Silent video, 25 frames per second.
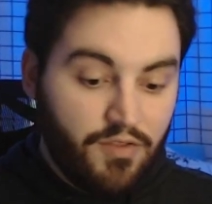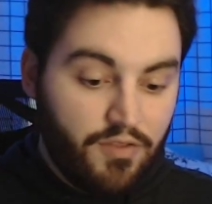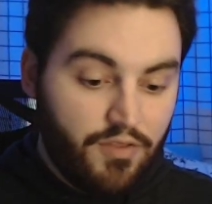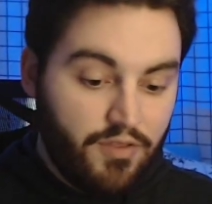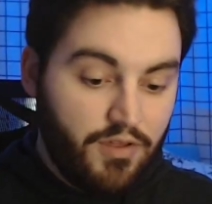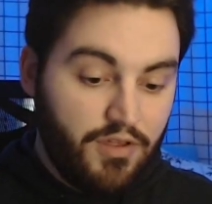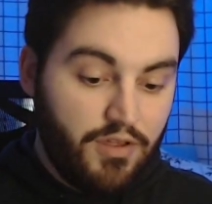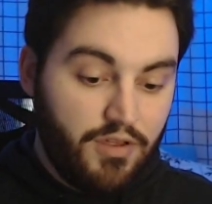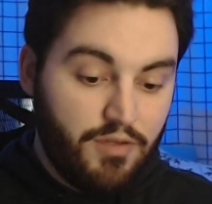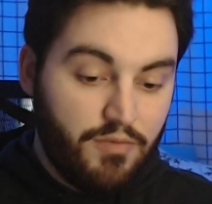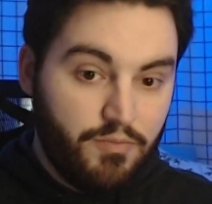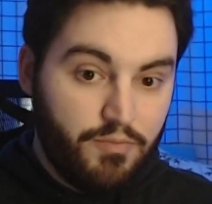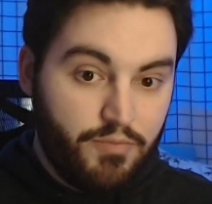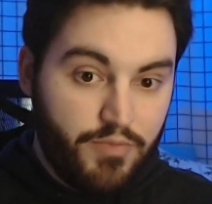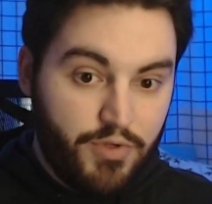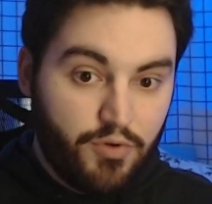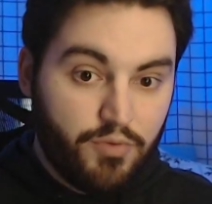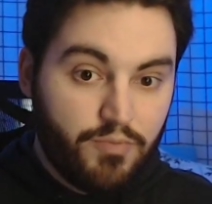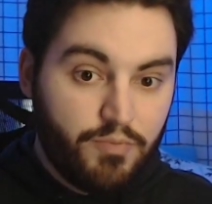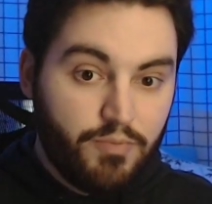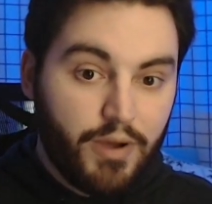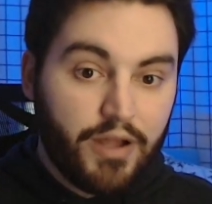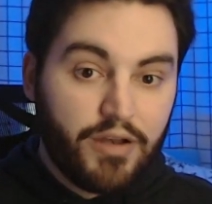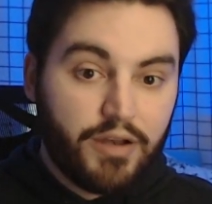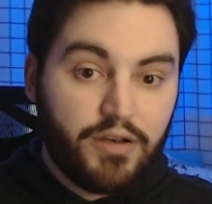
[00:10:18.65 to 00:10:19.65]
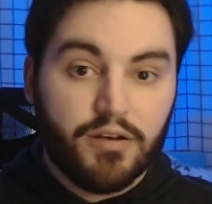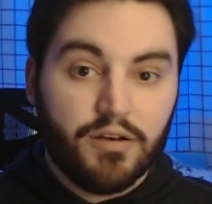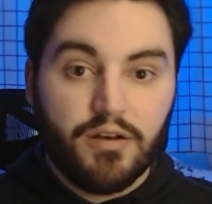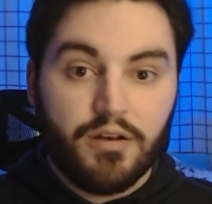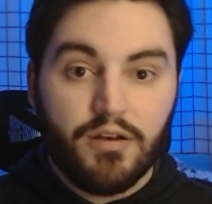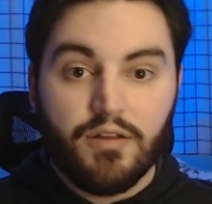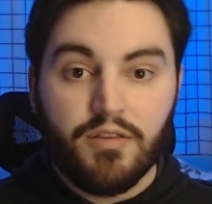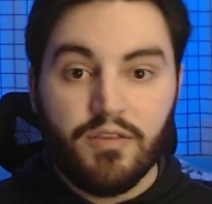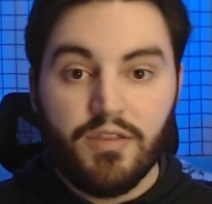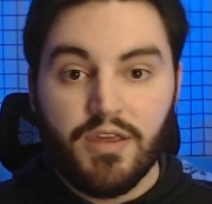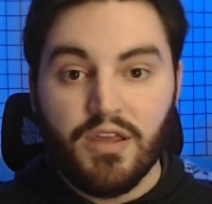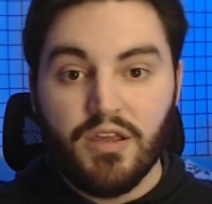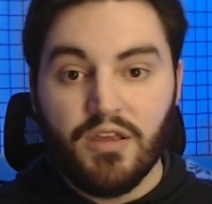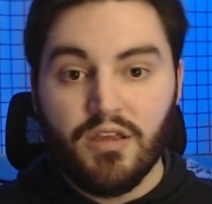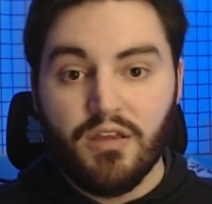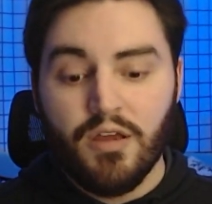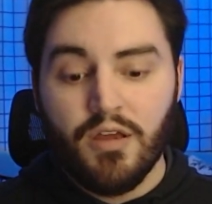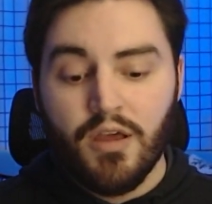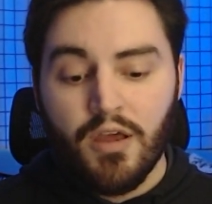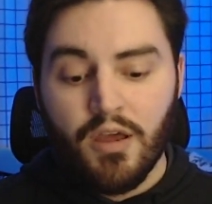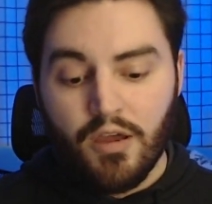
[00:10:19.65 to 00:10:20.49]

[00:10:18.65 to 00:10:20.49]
the mute button, the